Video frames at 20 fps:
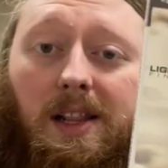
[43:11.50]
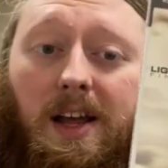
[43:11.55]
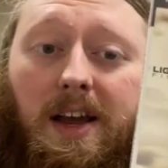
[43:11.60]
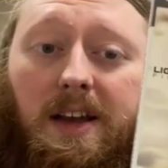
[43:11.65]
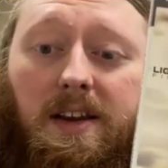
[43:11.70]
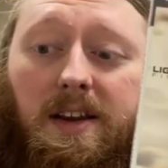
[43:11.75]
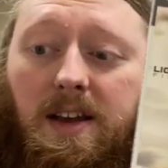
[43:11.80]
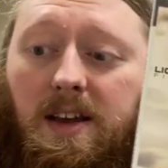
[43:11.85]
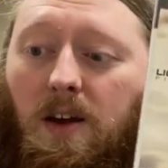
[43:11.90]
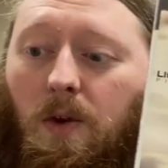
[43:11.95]

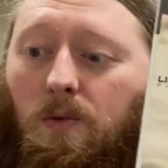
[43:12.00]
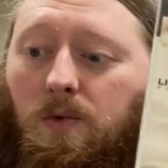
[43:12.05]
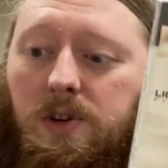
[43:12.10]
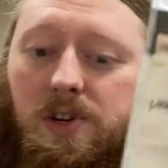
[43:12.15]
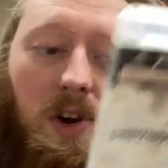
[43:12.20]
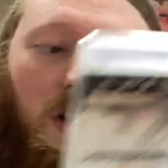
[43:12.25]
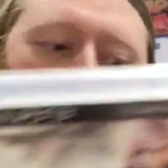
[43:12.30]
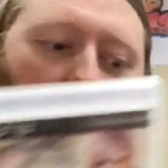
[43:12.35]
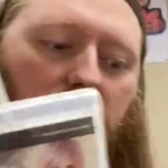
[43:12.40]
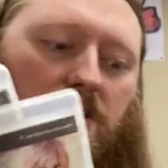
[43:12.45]
Lightning
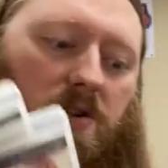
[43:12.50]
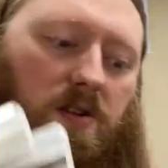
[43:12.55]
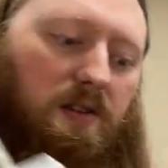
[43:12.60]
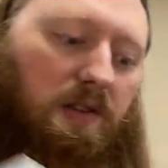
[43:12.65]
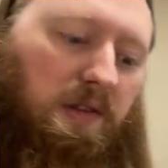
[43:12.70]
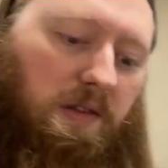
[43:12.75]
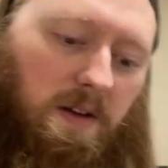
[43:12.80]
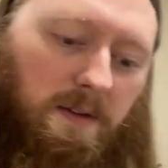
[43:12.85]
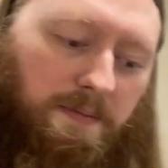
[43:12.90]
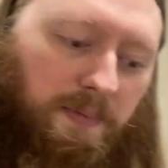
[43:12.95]

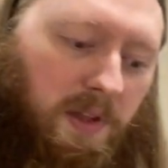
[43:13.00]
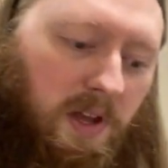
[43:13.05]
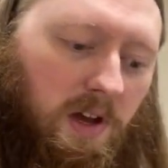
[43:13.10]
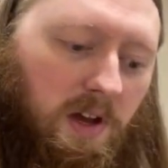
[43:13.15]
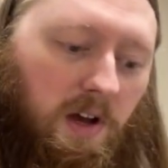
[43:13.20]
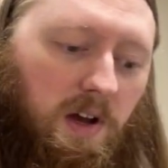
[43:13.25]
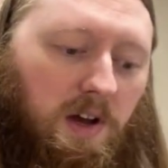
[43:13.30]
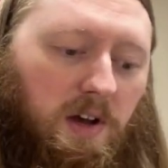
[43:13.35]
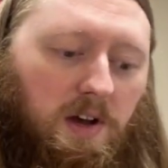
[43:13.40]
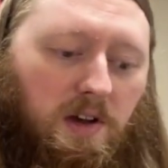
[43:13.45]
Returns.
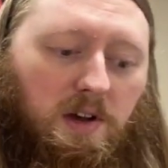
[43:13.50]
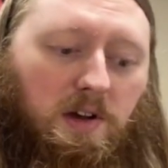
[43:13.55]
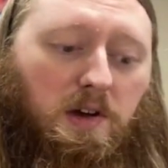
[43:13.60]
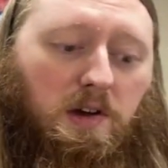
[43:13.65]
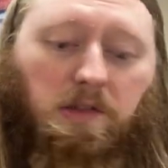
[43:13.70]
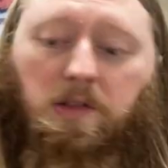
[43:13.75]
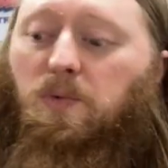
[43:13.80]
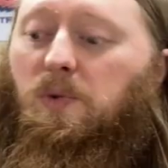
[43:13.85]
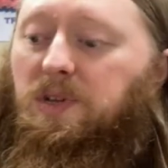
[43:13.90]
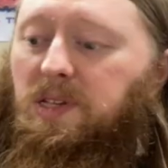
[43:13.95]

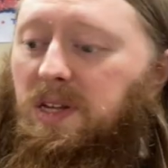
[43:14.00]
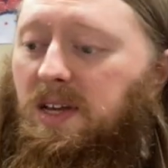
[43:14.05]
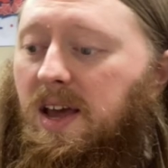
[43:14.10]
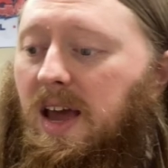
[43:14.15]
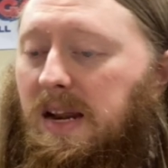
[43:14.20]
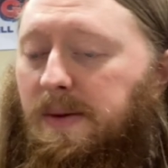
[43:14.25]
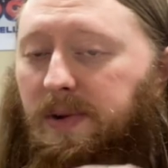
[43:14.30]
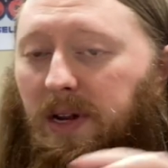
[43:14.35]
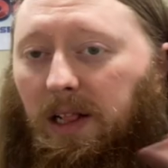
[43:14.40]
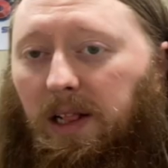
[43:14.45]
So once
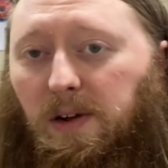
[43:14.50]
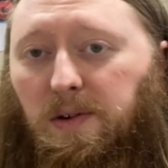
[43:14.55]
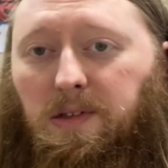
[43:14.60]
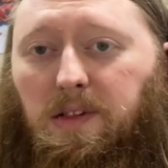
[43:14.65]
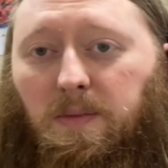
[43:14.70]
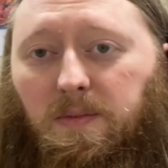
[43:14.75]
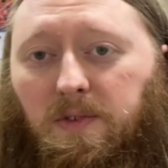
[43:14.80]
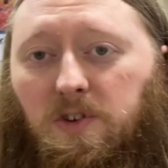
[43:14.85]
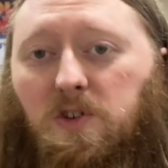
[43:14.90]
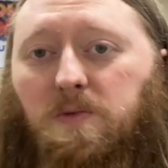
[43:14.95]
again, I'm gonna clear
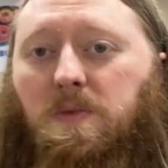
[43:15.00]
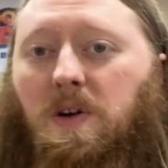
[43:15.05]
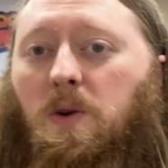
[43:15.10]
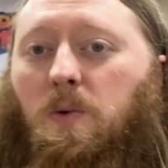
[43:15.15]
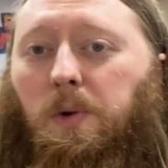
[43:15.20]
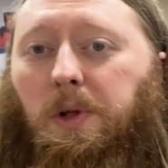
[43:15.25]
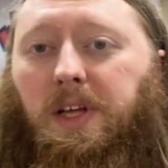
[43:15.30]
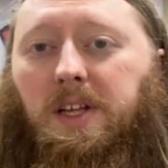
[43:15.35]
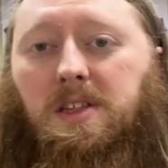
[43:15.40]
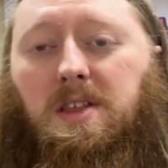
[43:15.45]
some room.
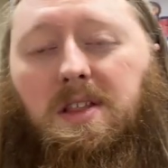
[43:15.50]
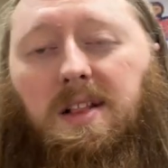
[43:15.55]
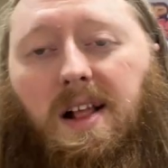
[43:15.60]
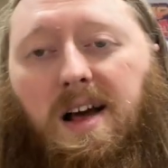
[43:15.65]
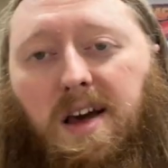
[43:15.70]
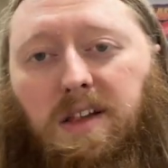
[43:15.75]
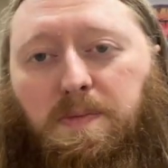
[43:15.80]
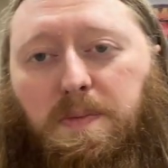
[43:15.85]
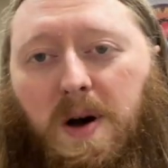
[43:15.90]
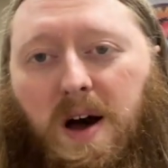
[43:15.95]
We'll get to the last